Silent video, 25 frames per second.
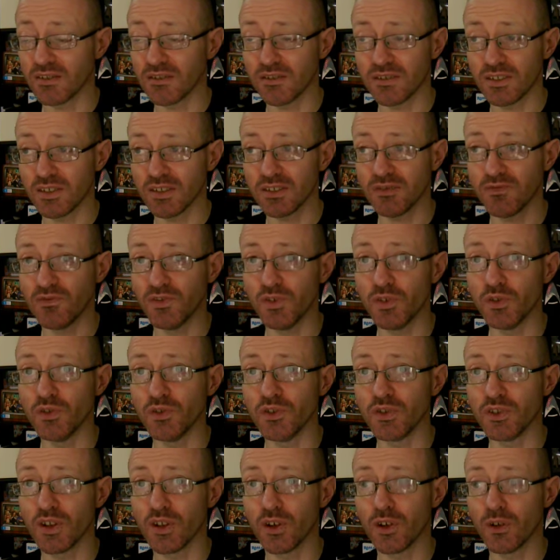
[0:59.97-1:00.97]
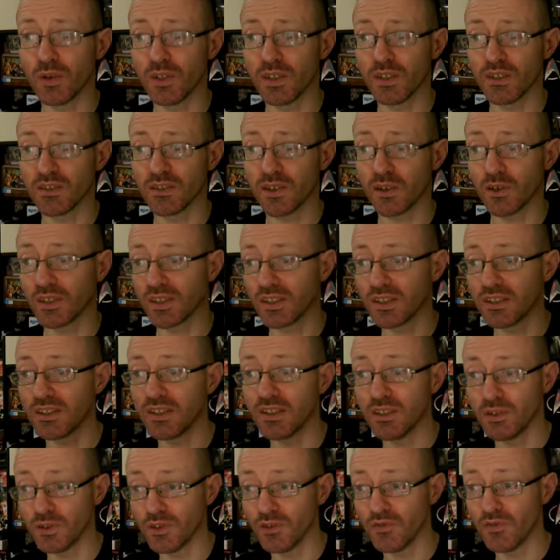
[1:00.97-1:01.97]
just viewed the show and is going to
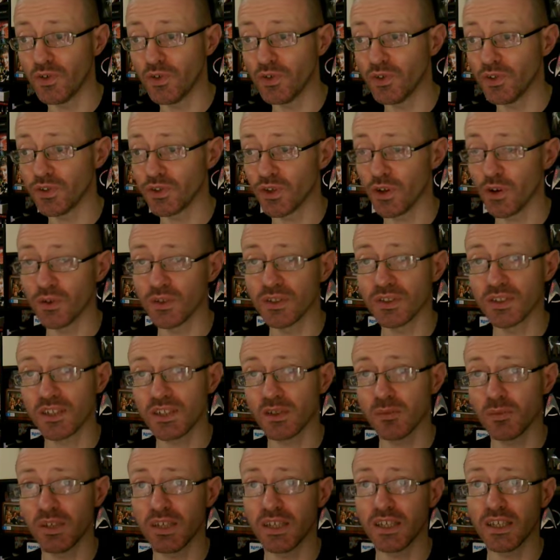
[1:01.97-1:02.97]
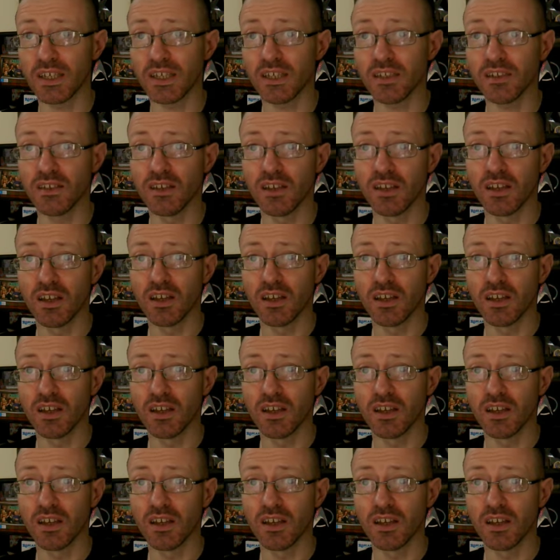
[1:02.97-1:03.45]
continue to view the show and it's going to be a hit?